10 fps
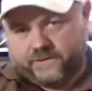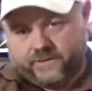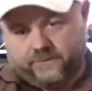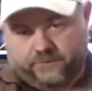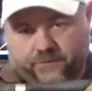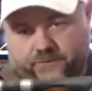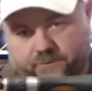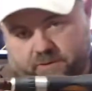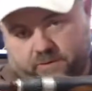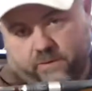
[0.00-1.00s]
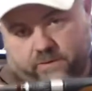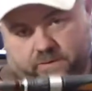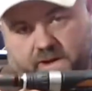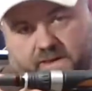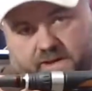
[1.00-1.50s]
You should be able to hold it
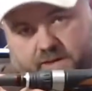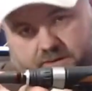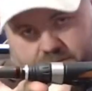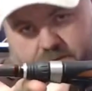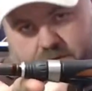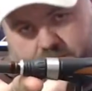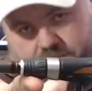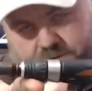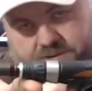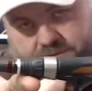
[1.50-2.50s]
right there, and your rod and reel